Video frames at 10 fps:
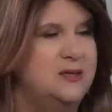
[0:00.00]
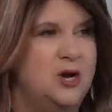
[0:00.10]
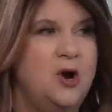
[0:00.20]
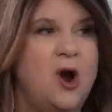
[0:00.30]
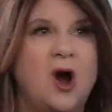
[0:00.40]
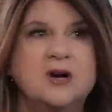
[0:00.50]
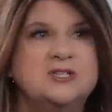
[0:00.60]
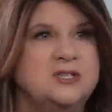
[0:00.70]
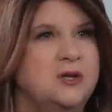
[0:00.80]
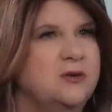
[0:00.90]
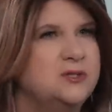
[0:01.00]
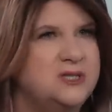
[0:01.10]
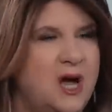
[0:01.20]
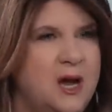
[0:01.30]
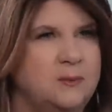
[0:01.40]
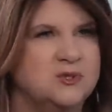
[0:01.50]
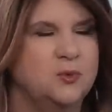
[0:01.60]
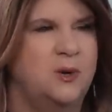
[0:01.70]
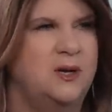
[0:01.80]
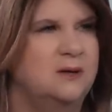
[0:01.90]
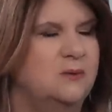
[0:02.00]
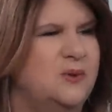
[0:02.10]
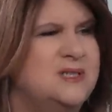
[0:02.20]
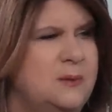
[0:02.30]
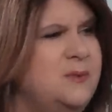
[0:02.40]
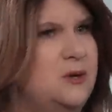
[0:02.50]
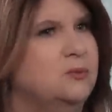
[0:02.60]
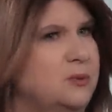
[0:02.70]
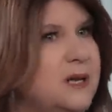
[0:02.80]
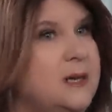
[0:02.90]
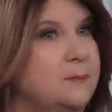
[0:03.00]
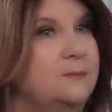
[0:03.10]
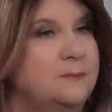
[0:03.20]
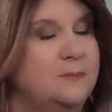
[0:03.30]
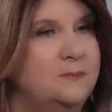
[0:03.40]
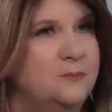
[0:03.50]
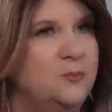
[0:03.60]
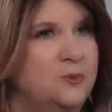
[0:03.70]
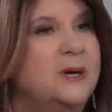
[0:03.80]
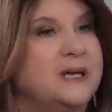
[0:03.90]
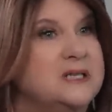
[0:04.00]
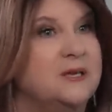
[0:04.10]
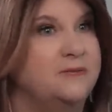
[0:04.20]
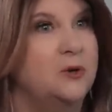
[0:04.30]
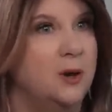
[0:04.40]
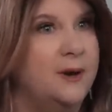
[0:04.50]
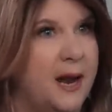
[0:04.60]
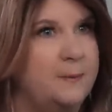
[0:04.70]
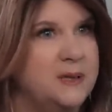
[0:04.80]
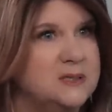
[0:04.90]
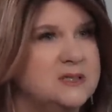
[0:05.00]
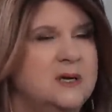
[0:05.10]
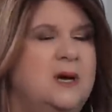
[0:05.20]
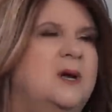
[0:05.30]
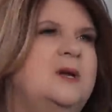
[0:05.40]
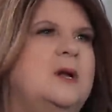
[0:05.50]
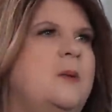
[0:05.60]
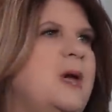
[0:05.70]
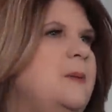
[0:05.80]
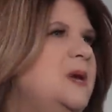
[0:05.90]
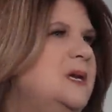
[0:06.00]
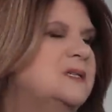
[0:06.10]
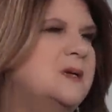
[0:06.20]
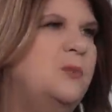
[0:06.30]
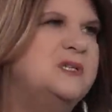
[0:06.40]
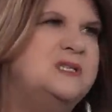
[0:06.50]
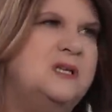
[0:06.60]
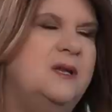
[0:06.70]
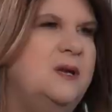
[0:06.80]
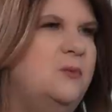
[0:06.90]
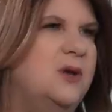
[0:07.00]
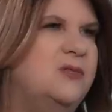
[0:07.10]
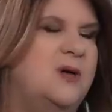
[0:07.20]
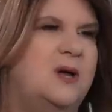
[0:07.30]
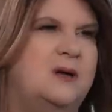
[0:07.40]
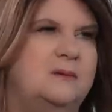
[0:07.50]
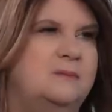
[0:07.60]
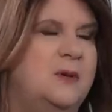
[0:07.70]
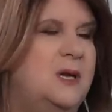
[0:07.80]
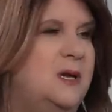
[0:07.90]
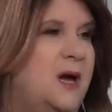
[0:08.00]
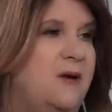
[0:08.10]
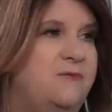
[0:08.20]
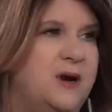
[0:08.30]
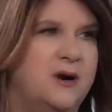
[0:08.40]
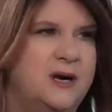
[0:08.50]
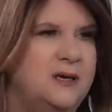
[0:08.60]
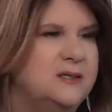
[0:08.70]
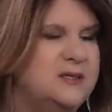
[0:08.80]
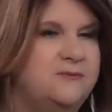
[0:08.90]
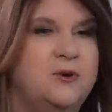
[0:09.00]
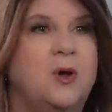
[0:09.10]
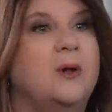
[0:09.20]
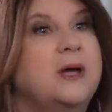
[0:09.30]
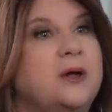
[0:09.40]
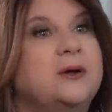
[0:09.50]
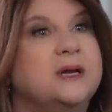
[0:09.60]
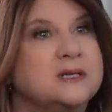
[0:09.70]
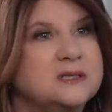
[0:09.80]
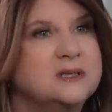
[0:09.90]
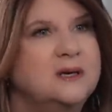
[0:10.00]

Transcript: there are still those times when something really, really difficult happens. You know, maybe someone's dealing with a very difficult illness.